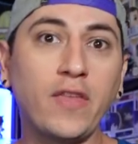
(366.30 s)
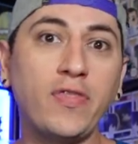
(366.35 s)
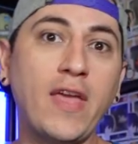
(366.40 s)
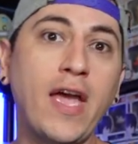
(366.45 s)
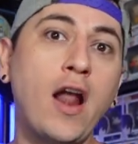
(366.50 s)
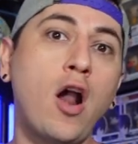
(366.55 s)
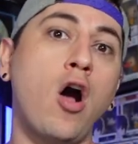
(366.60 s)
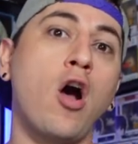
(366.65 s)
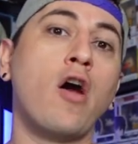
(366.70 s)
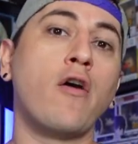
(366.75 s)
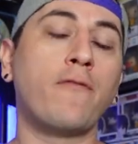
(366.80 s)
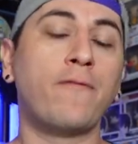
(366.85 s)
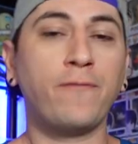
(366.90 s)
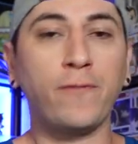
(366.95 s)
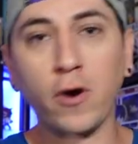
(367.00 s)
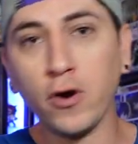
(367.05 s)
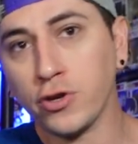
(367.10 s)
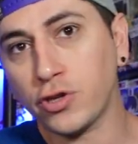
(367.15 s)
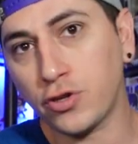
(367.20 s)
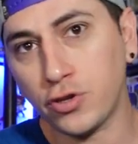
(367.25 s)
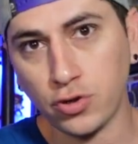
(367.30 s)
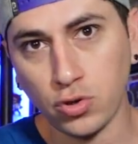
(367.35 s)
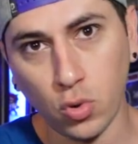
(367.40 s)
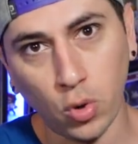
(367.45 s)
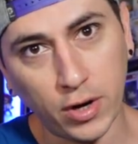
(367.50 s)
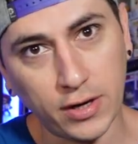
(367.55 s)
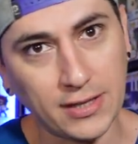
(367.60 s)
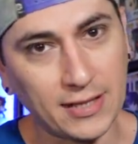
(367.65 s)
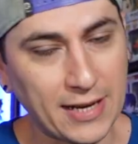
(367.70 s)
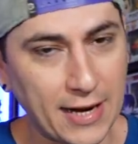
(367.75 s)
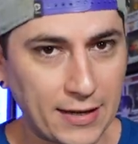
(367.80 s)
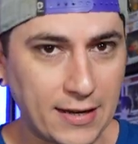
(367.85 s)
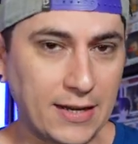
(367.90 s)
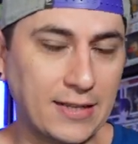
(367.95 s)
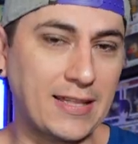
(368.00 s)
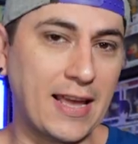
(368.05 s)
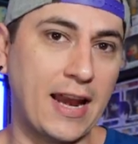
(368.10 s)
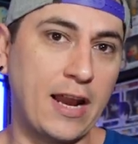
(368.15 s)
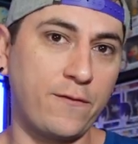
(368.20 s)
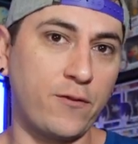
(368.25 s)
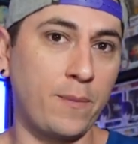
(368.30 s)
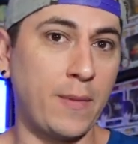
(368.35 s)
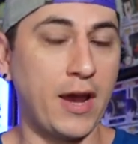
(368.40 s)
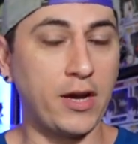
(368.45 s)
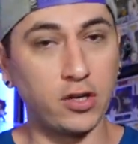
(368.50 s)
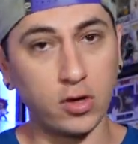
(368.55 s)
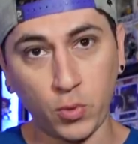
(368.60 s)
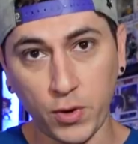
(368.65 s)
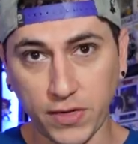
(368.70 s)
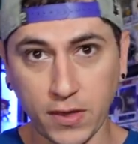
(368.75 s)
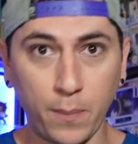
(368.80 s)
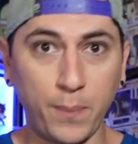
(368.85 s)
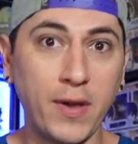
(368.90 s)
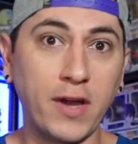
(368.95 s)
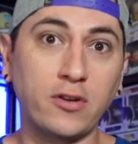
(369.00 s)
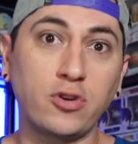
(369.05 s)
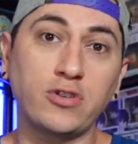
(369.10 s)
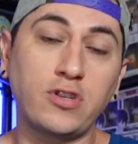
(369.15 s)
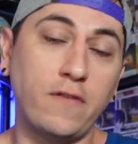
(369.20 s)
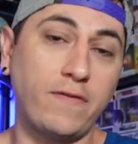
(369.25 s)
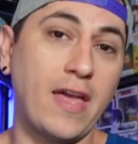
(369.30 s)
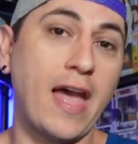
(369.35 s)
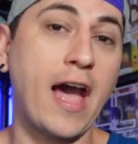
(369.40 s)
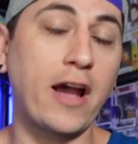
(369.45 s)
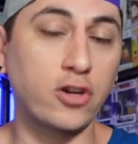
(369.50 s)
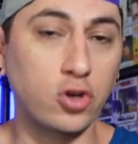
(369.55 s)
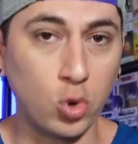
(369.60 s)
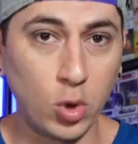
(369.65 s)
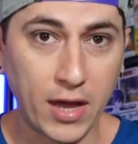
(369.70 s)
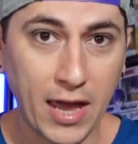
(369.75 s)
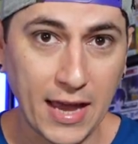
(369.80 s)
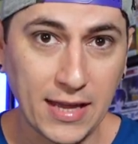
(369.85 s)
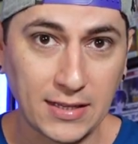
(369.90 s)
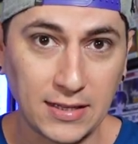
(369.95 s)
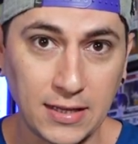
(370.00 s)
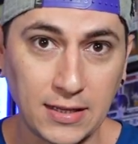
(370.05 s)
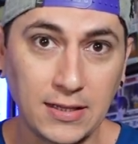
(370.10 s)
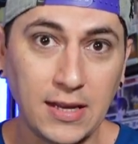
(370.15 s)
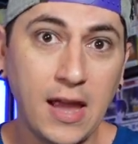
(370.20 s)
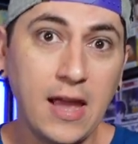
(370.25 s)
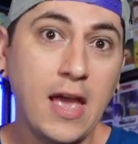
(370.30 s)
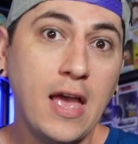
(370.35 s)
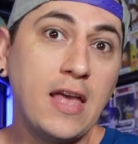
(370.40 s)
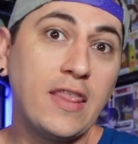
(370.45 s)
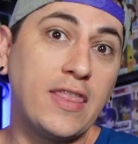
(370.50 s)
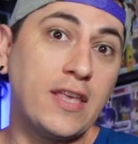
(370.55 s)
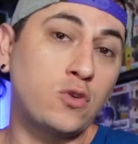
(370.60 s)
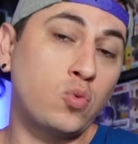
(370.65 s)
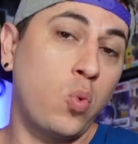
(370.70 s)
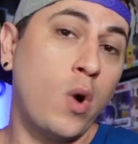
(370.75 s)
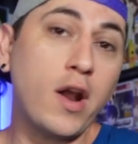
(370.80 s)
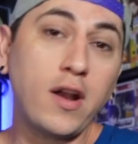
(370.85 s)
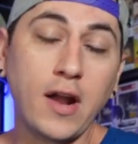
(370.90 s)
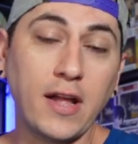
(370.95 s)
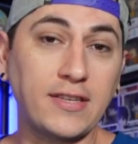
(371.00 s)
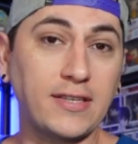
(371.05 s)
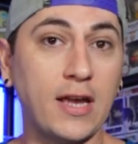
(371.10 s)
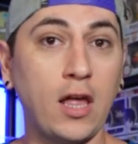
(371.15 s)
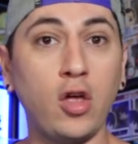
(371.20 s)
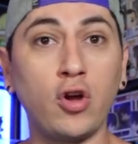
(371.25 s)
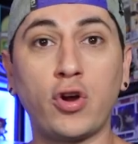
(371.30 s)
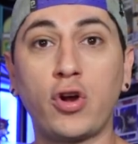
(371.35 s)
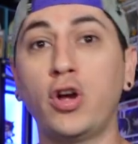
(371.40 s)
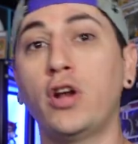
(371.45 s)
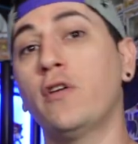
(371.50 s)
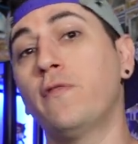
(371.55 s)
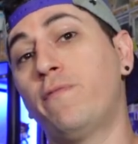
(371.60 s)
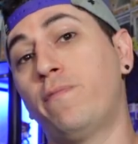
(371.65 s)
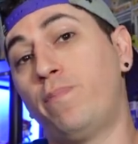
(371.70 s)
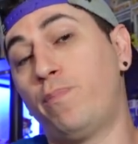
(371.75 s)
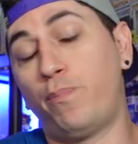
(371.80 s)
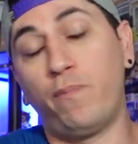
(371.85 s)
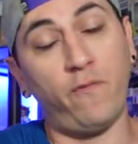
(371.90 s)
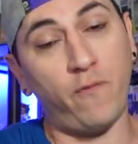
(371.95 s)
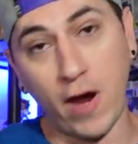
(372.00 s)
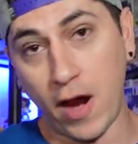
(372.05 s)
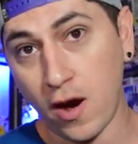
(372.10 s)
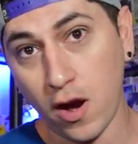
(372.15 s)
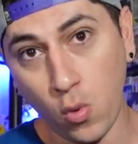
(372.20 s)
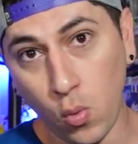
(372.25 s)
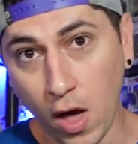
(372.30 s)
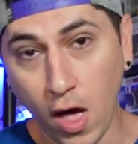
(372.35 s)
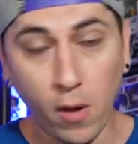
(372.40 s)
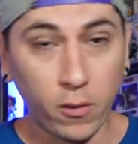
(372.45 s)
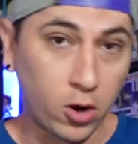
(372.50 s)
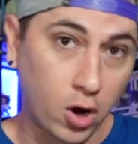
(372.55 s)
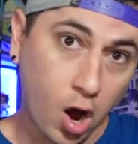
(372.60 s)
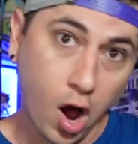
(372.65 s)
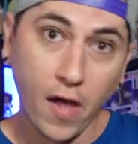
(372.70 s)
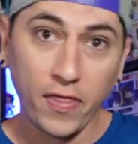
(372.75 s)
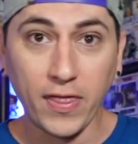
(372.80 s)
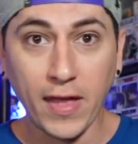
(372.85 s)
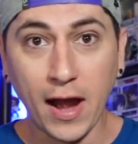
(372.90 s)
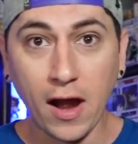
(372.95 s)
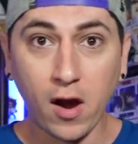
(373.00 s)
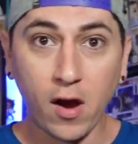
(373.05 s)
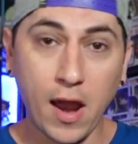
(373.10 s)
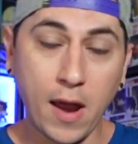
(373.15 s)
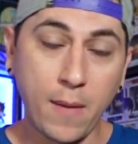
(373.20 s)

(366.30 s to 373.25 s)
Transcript: that our first source sent us that information with the pictures of the actual cases. This whatnot seller could have very well gone there